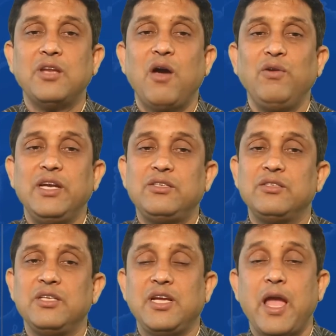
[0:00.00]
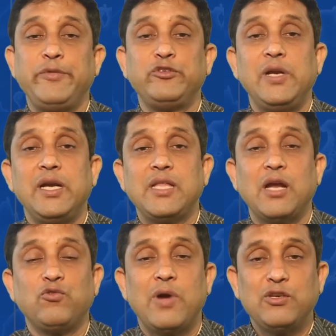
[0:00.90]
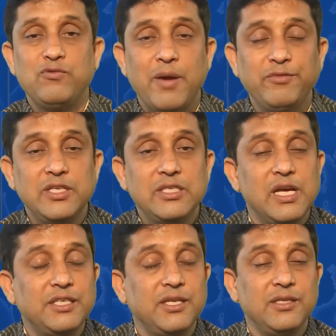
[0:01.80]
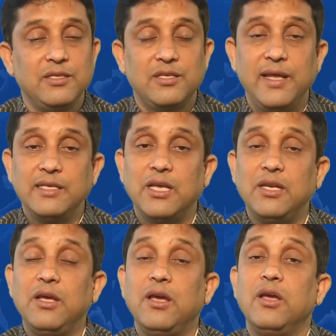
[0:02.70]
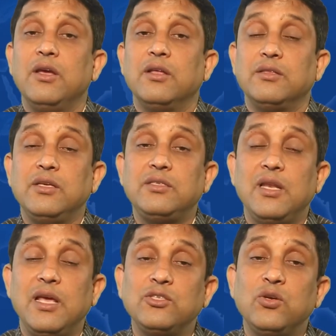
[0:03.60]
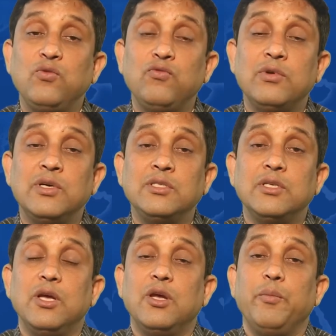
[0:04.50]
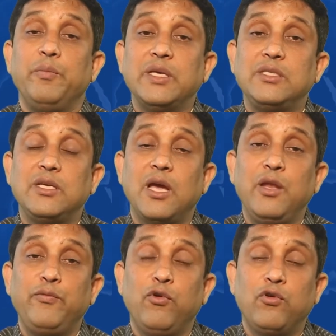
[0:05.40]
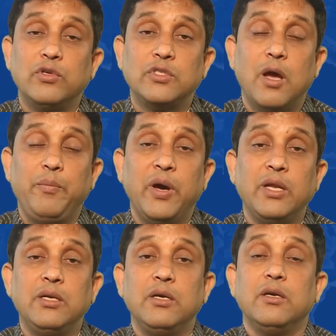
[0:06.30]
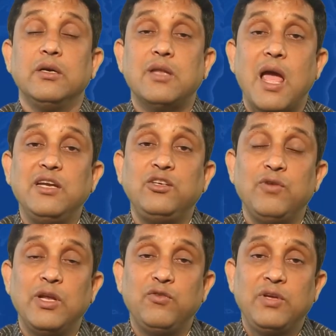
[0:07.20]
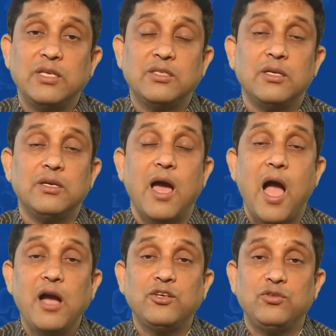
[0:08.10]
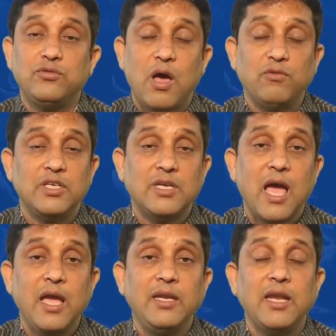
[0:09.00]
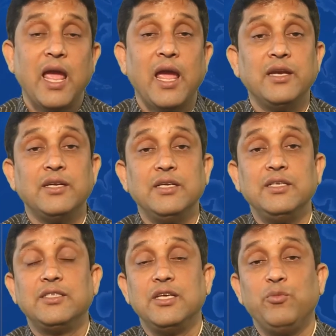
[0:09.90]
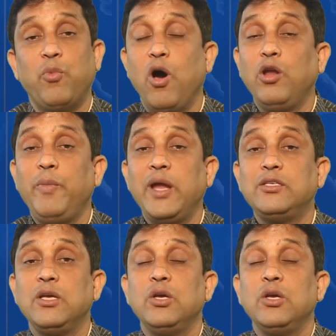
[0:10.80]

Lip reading: now let us recapitulate that what we have discussed in this lesson. This lesson was basically focused upon Right to Education Act 2009 and its involvement